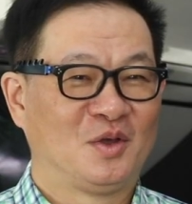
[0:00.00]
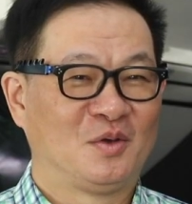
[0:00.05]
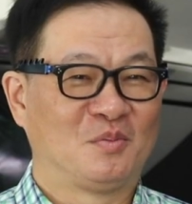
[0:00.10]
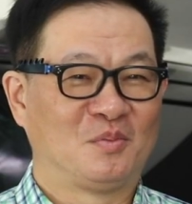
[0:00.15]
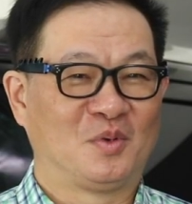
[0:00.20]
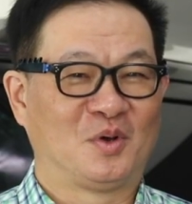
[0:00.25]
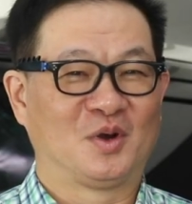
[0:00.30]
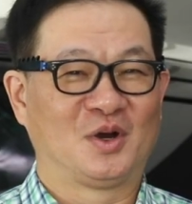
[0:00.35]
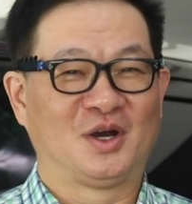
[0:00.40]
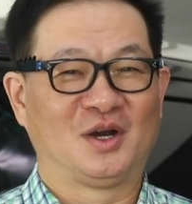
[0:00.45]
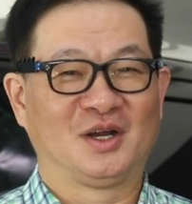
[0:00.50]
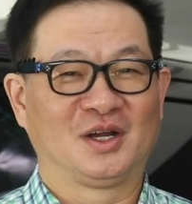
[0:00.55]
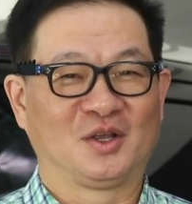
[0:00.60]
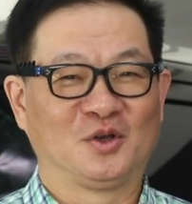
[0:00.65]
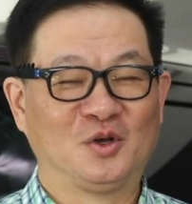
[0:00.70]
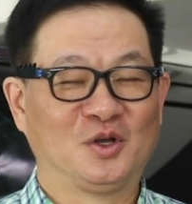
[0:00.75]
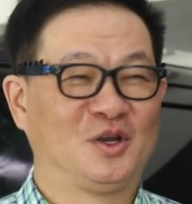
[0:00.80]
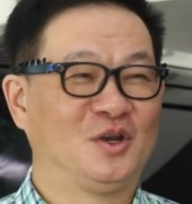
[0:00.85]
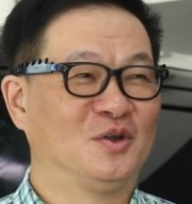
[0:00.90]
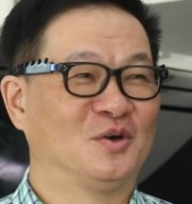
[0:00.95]
more
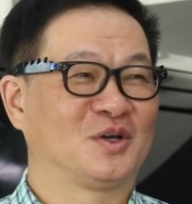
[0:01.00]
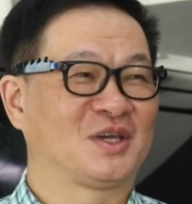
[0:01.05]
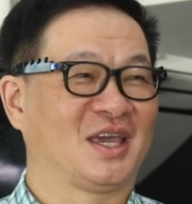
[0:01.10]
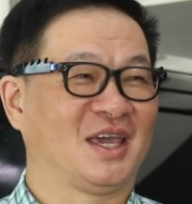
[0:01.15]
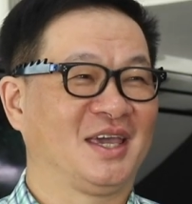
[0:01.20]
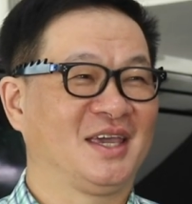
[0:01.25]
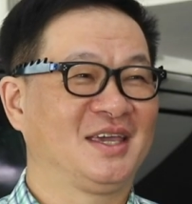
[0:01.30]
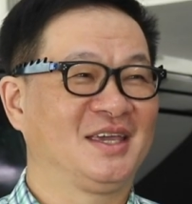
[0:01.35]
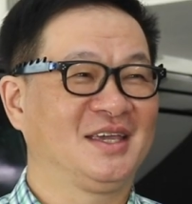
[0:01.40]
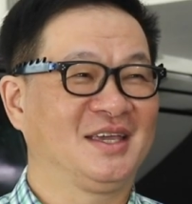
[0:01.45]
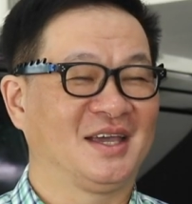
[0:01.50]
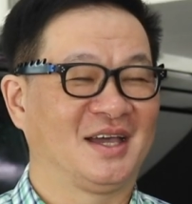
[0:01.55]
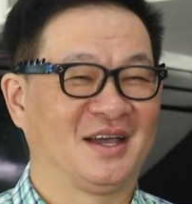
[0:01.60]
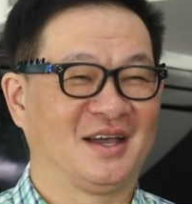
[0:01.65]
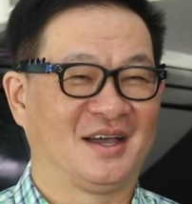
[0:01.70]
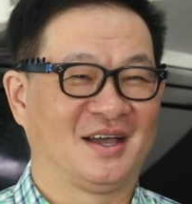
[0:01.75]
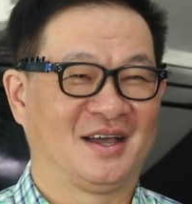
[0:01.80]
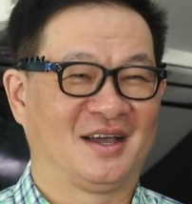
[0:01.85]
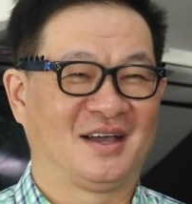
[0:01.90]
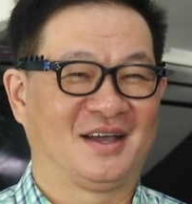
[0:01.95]
good looking
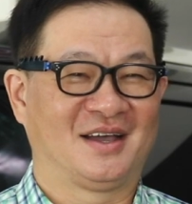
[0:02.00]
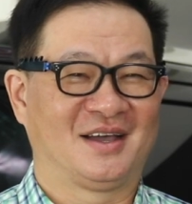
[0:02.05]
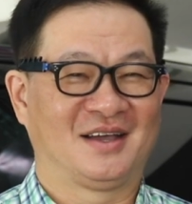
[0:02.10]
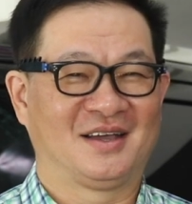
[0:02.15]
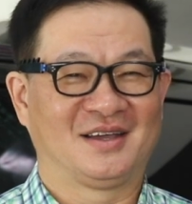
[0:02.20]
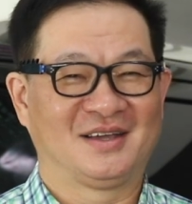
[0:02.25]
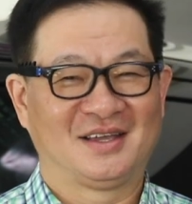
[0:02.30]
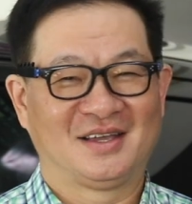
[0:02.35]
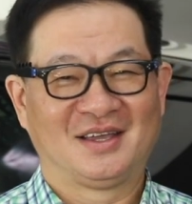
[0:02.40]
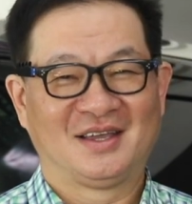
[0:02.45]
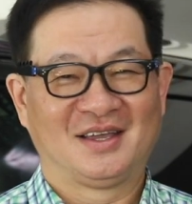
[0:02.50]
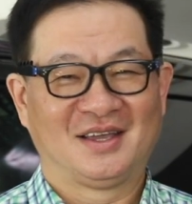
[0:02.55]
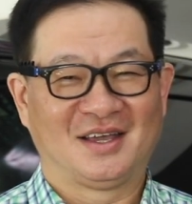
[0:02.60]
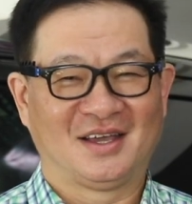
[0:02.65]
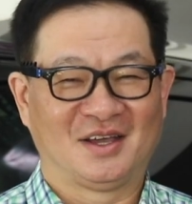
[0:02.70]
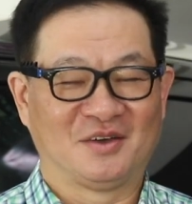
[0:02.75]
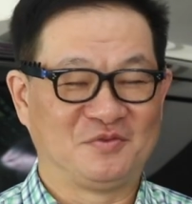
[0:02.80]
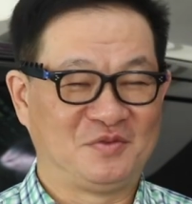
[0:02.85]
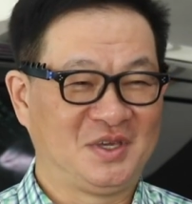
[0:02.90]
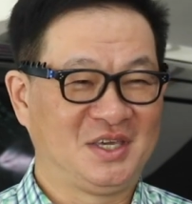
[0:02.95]
uh,
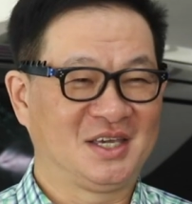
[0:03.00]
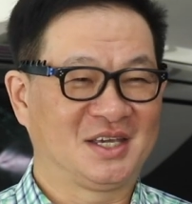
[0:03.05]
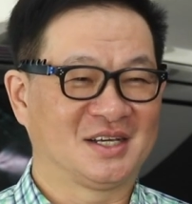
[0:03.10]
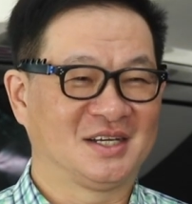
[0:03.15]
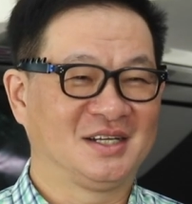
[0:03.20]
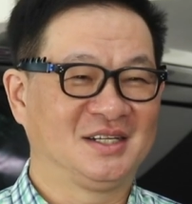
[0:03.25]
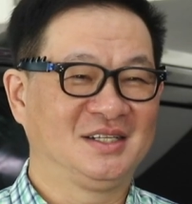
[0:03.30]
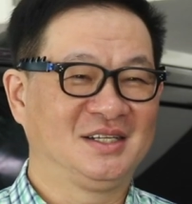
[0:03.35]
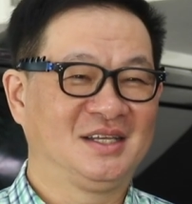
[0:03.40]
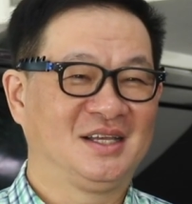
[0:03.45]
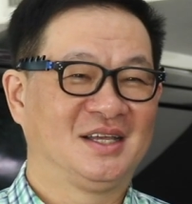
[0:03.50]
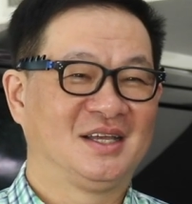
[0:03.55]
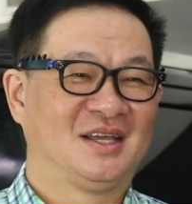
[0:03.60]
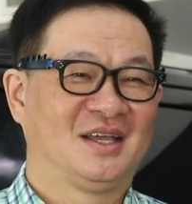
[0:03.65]
vehicle.